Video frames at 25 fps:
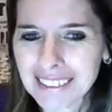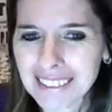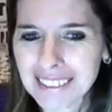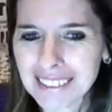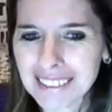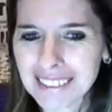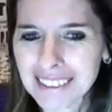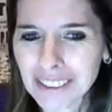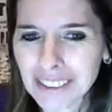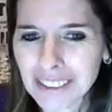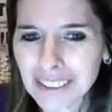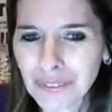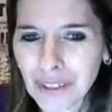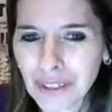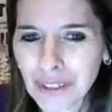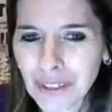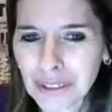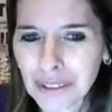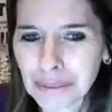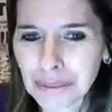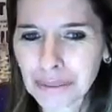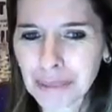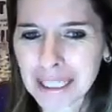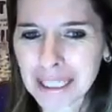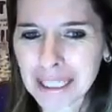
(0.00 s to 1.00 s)
is
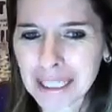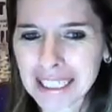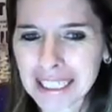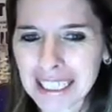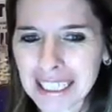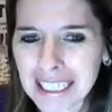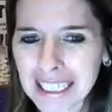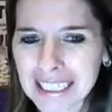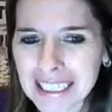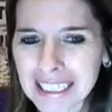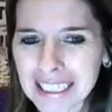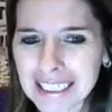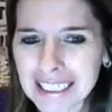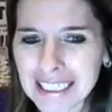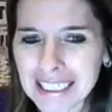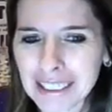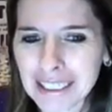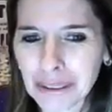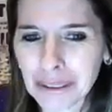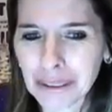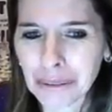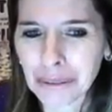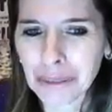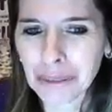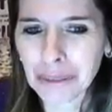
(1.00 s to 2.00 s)
followed by I, E,
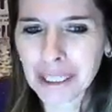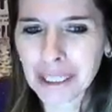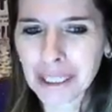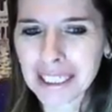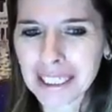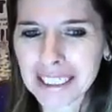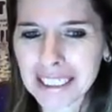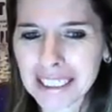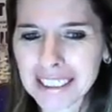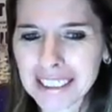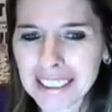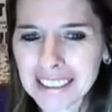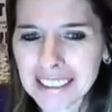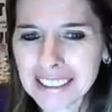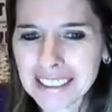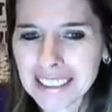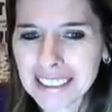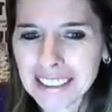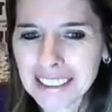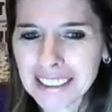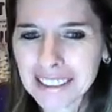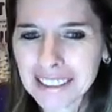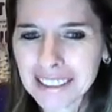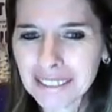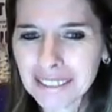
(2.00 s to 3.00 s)
or Y,
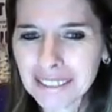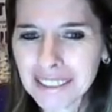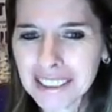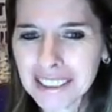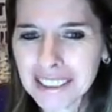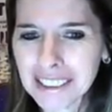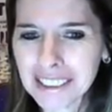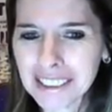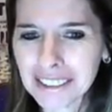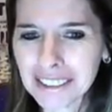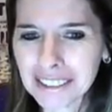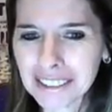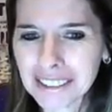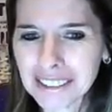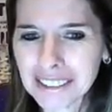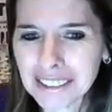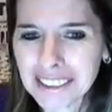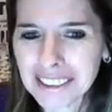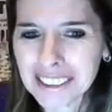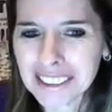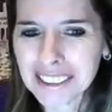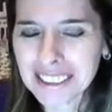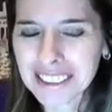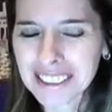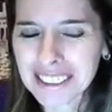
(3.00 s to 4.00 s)
we
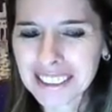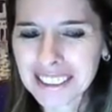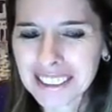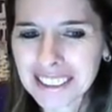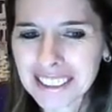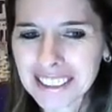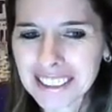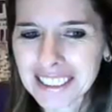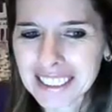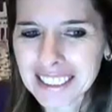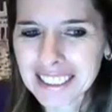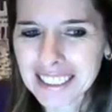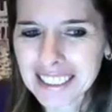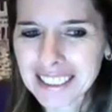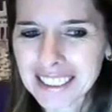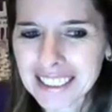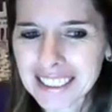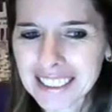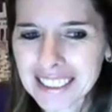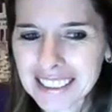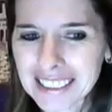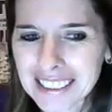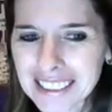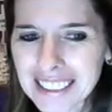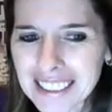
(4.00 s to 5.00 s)
use
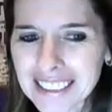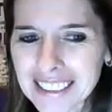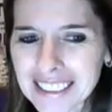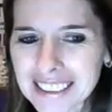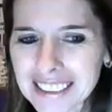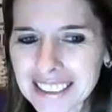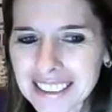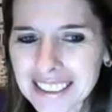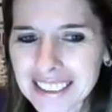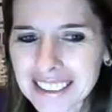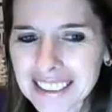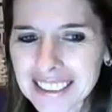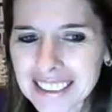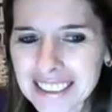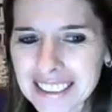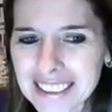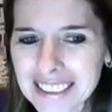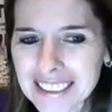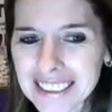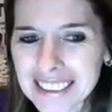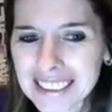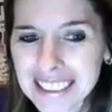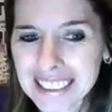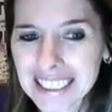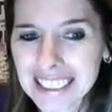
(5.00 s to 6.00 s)
the
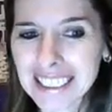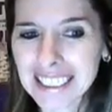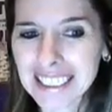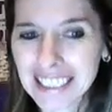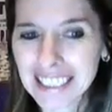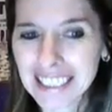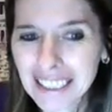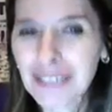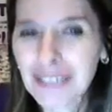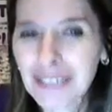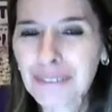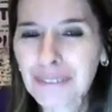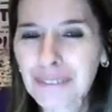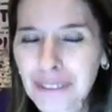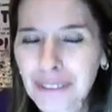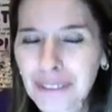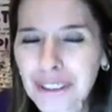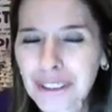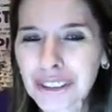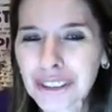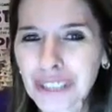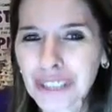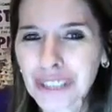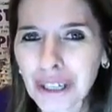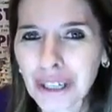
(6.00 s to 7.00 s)
C for the
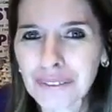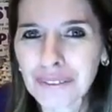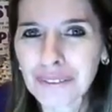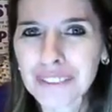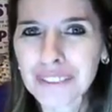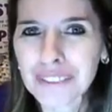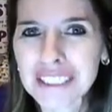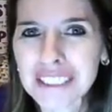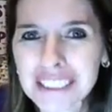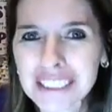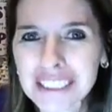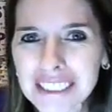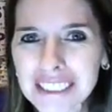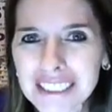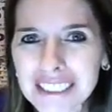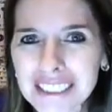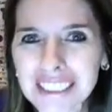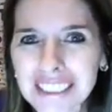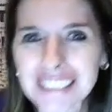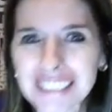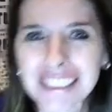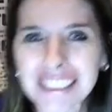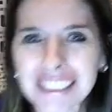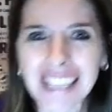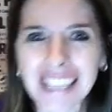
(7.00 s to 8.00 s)
soft S
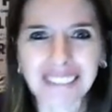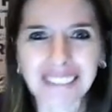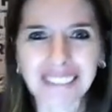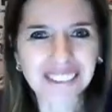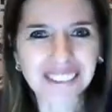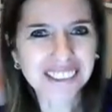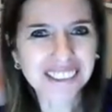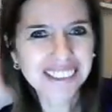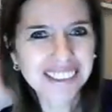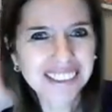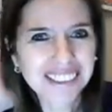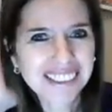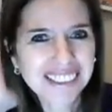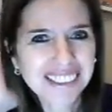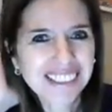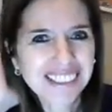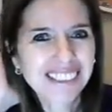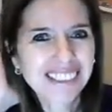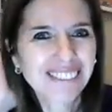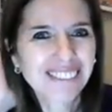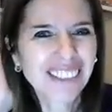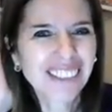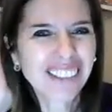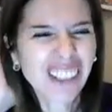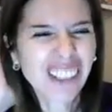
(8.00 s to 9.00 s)
sound.
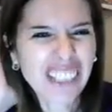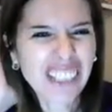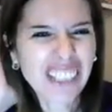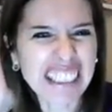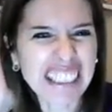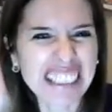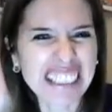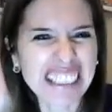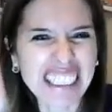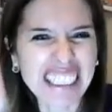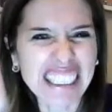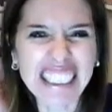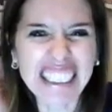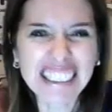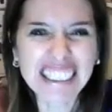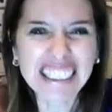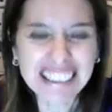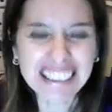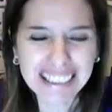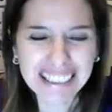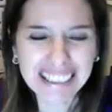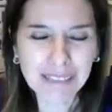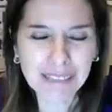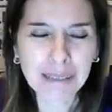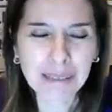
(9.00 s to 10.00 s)
We call that
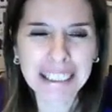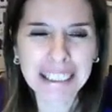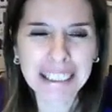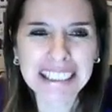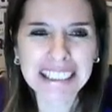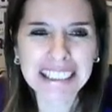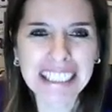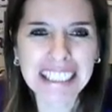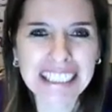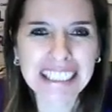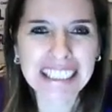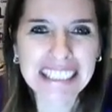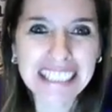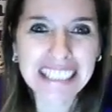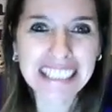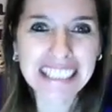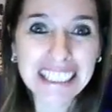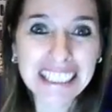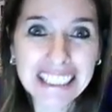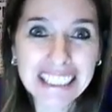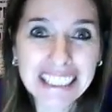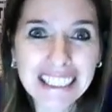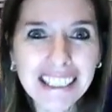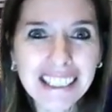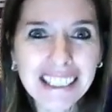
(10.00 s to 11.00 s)
cedilla-C, but that's kind of
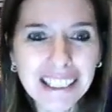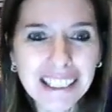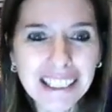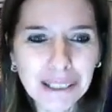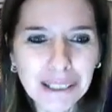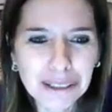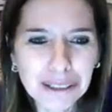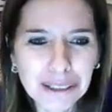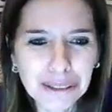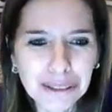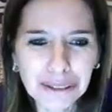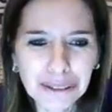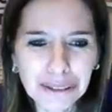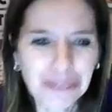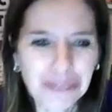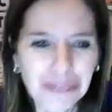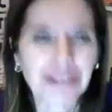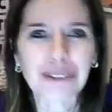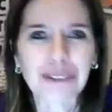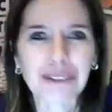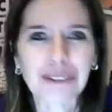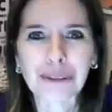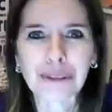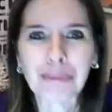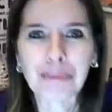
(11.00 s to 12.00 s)
silly, so you don't
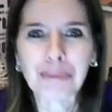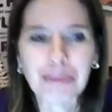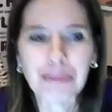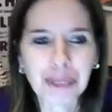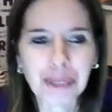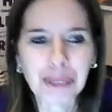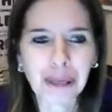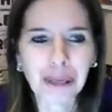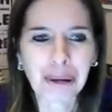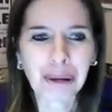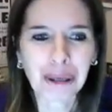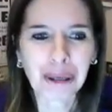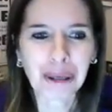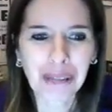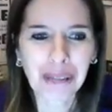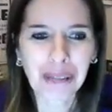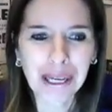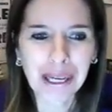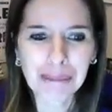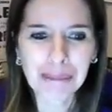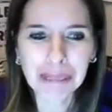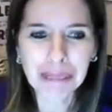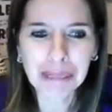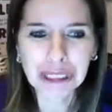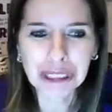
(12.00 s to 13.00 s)
have to know all
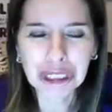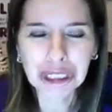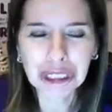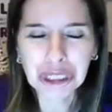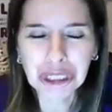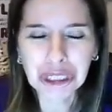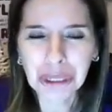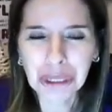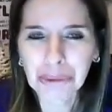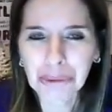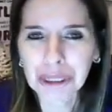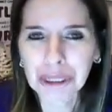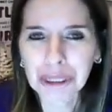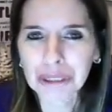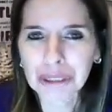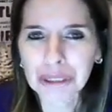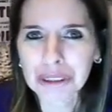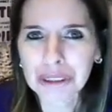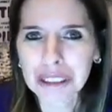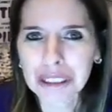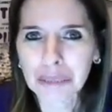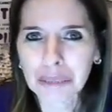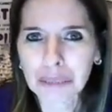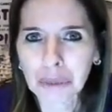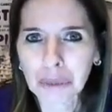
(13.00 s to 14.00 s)
that, but just know when you
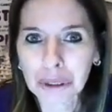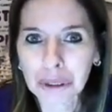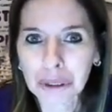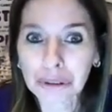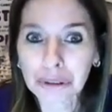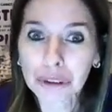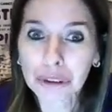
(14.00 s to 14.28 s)
see words or